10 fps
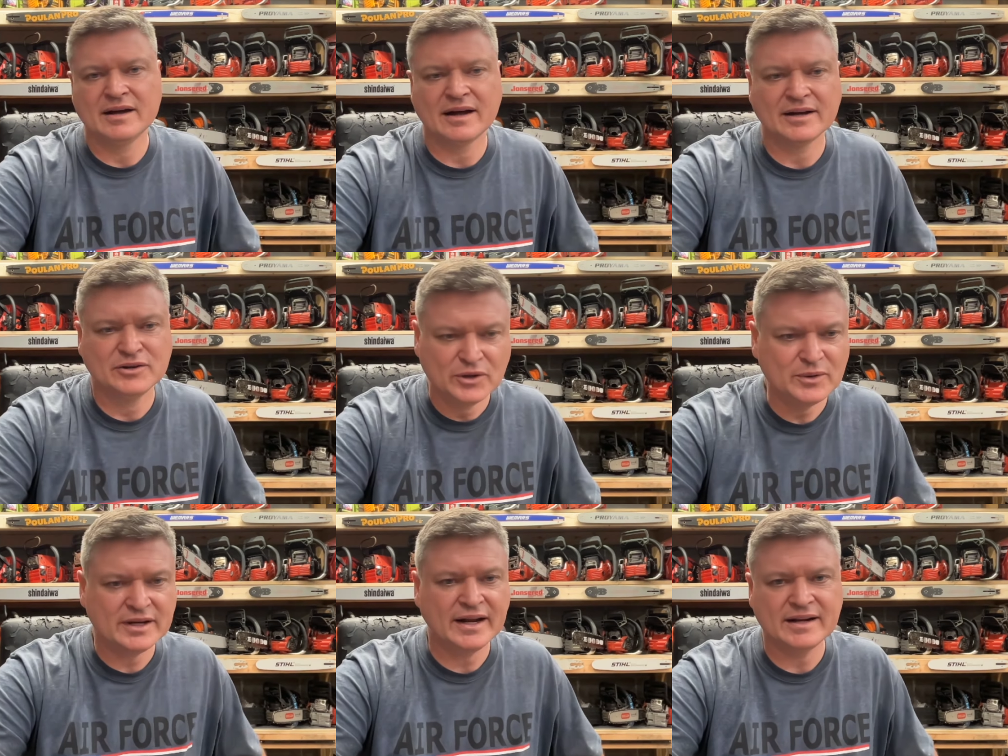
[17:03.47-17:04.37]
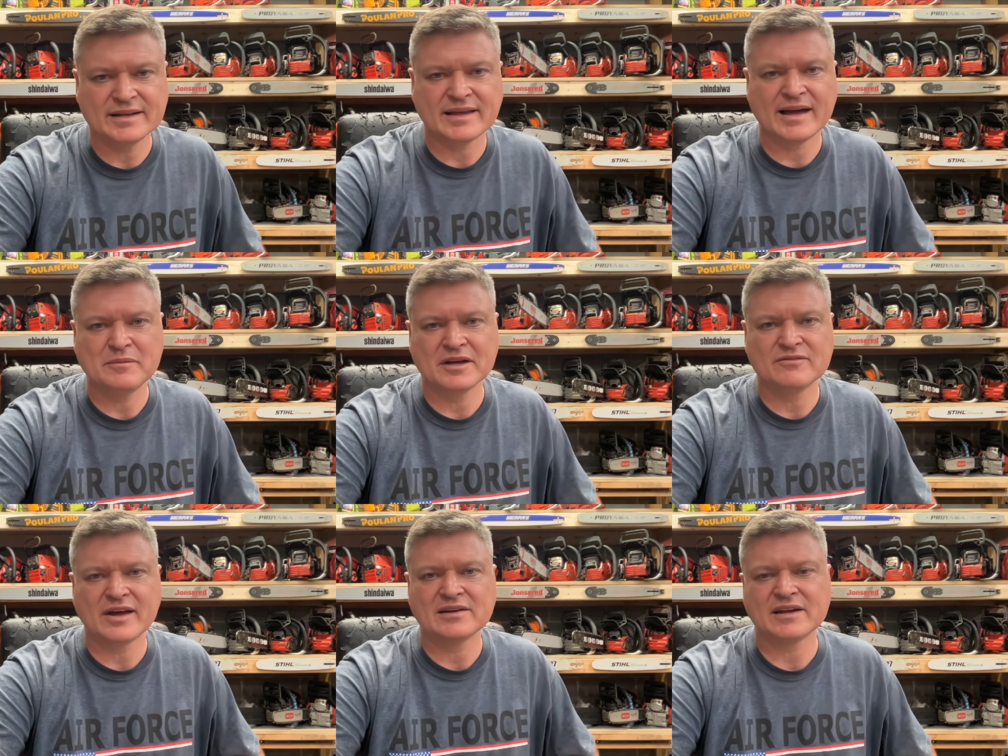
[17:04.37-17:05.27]
I knew it needed a timing
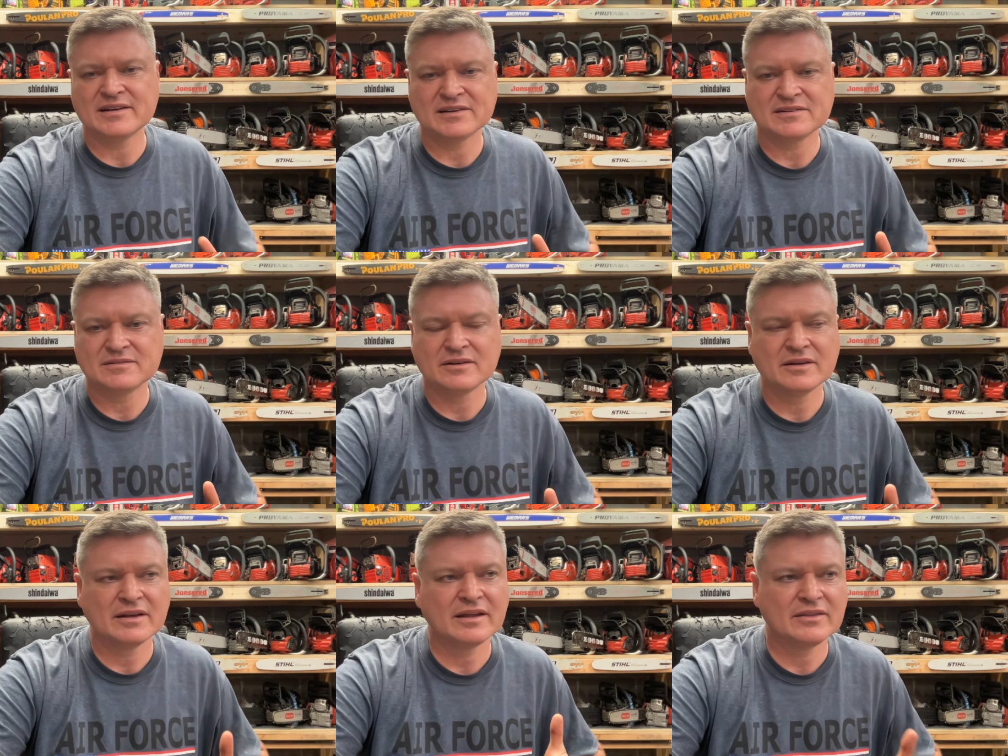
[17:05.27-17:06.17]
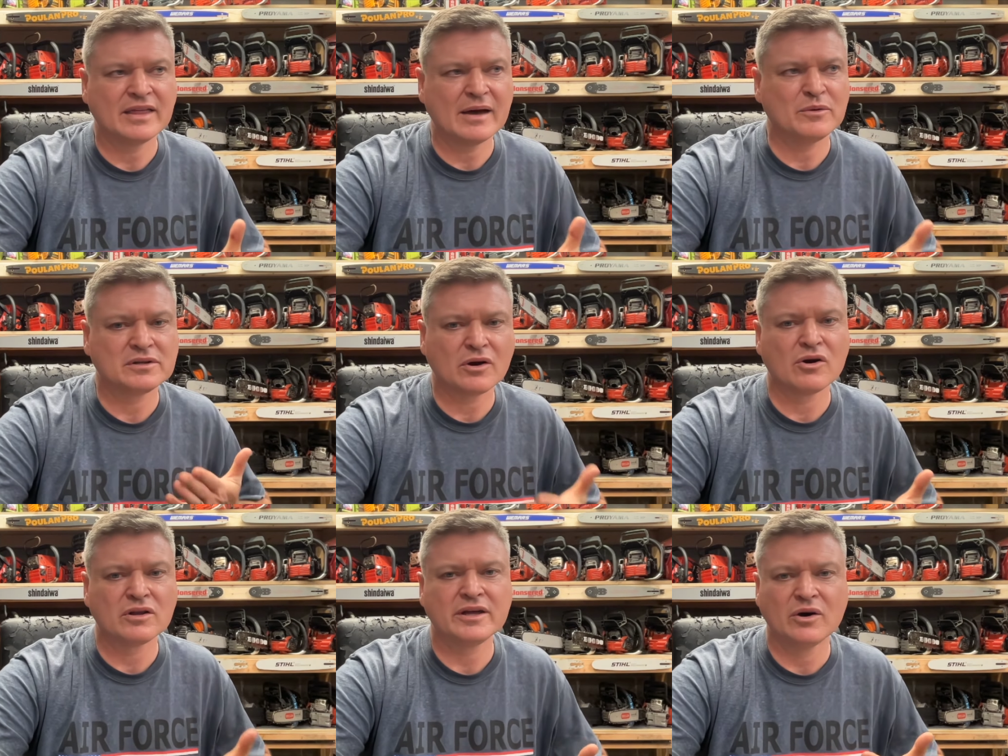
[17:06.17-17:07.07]
advance. I just that was
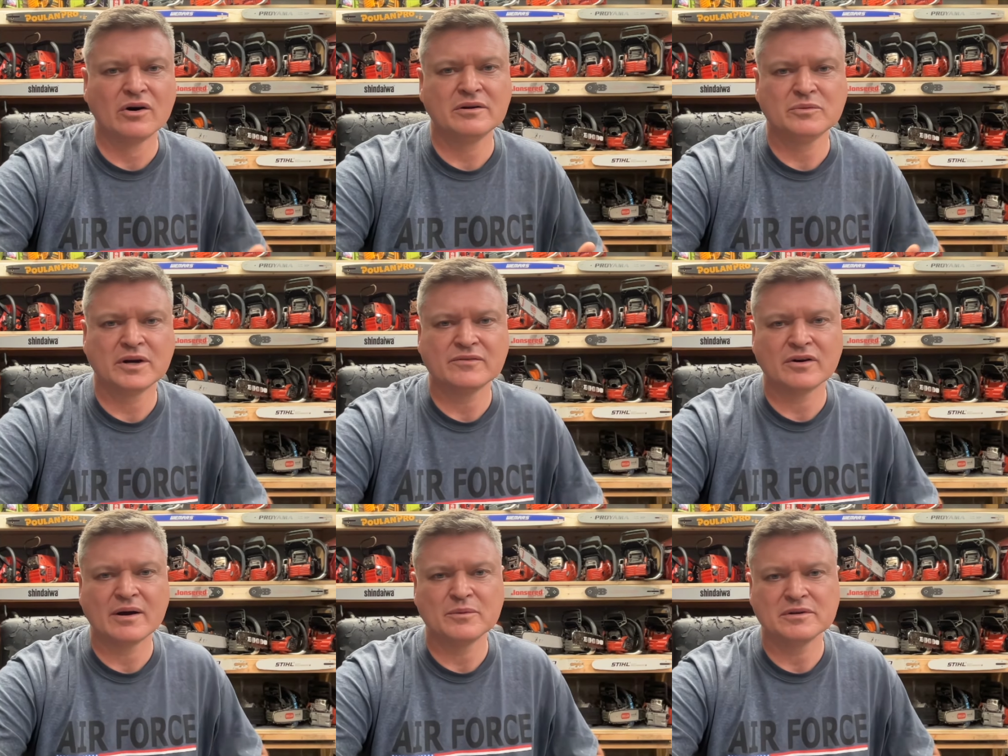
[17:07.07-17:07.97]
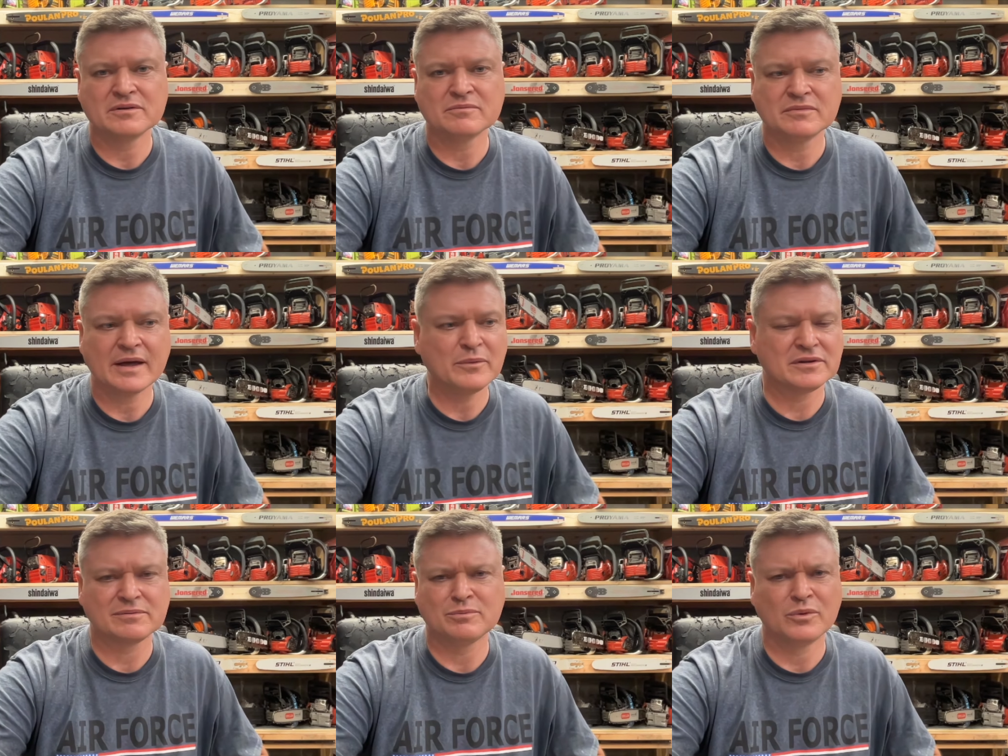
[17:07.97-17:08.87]
early on. Whenever I was that
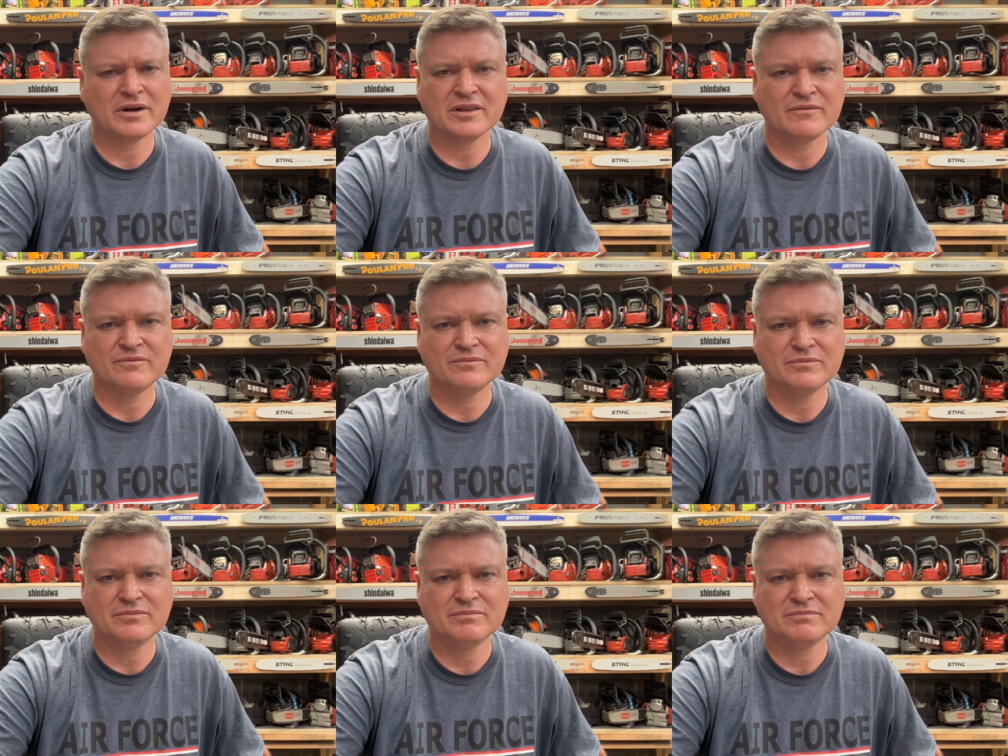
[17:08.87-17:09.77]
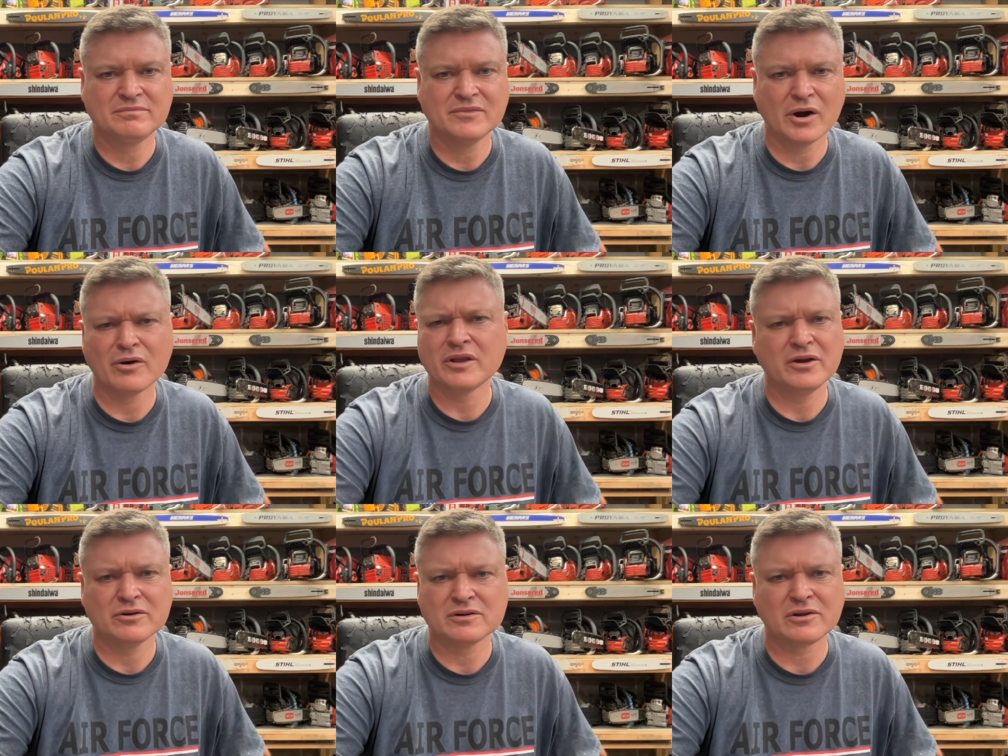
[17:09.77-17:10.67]
was one of the
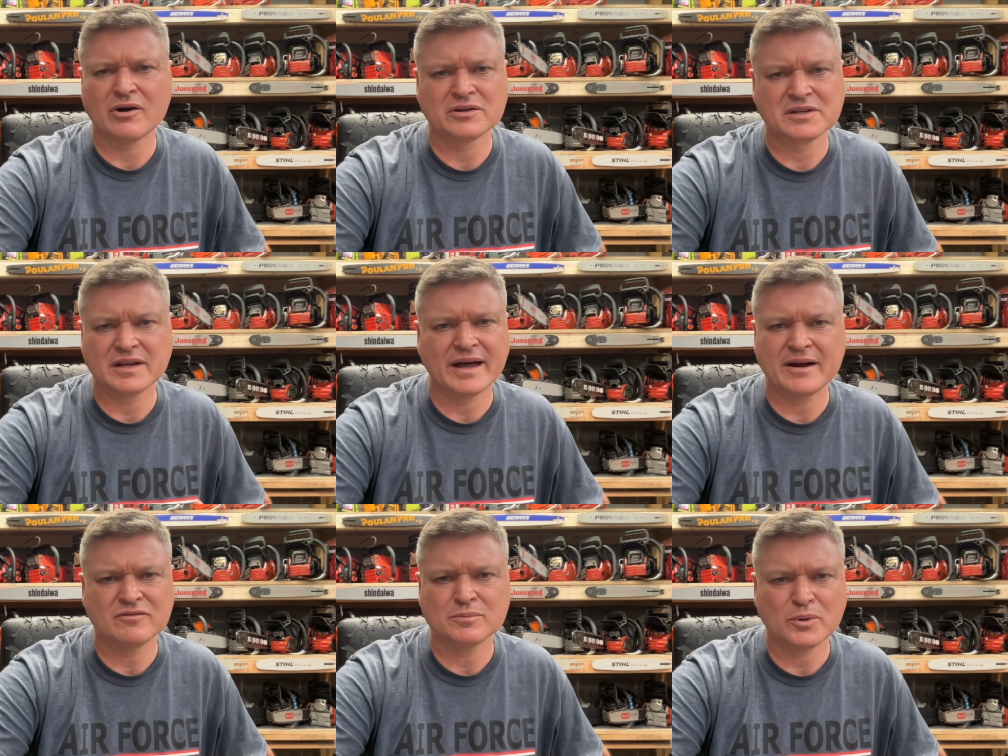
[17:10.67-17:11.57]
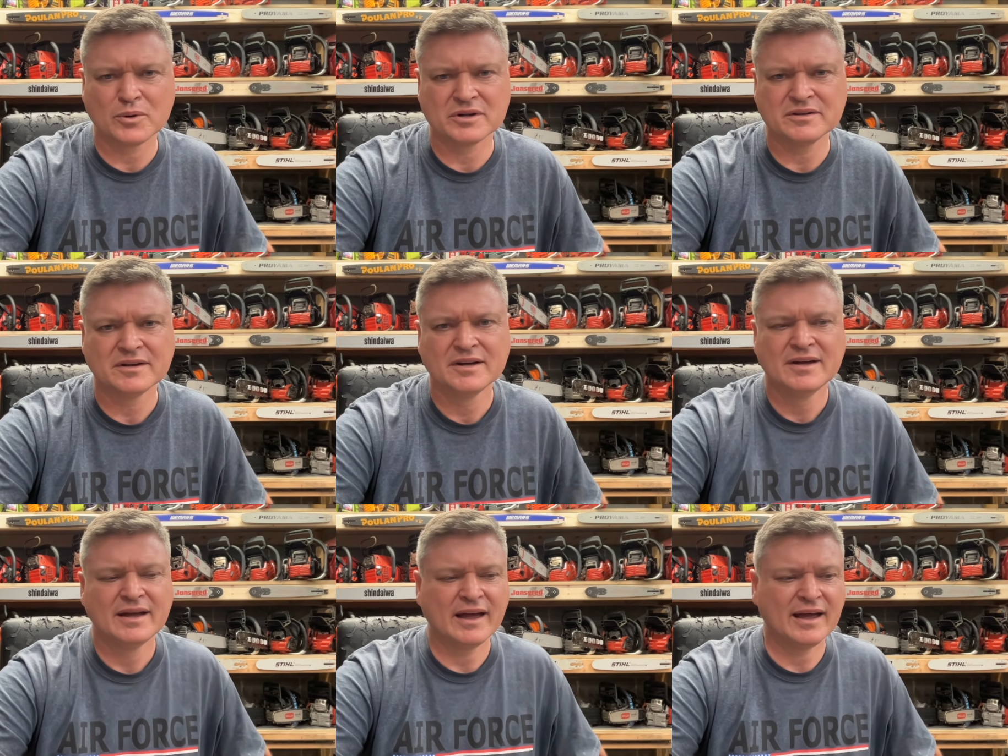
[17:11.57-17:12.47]
earlier saws that I have reported
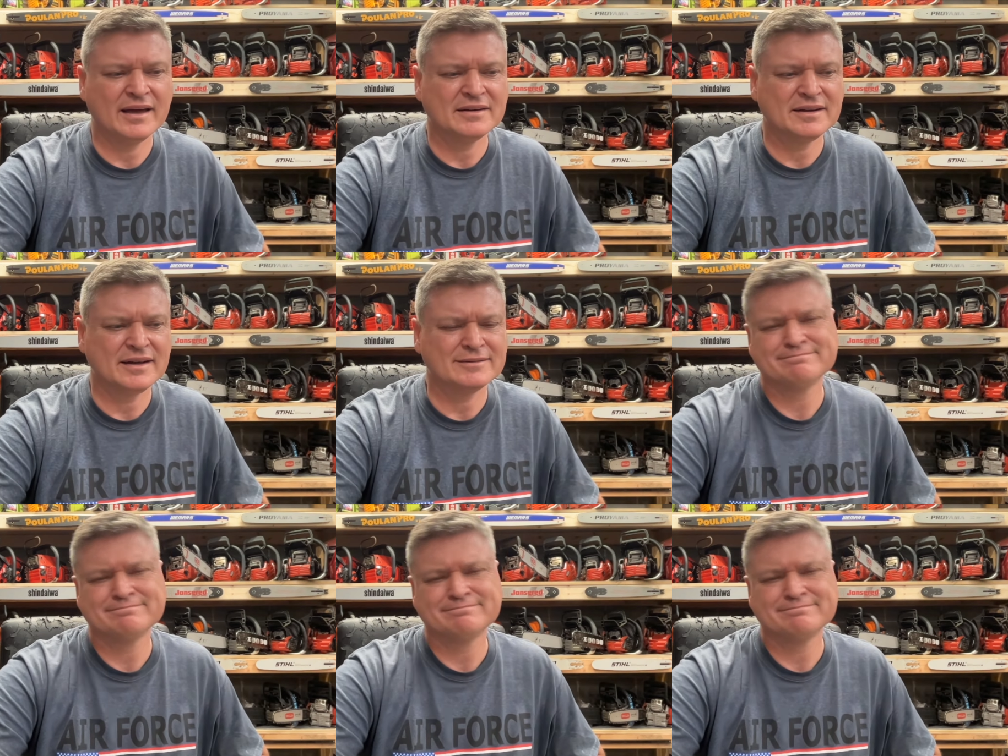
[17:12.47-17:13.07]
and uh,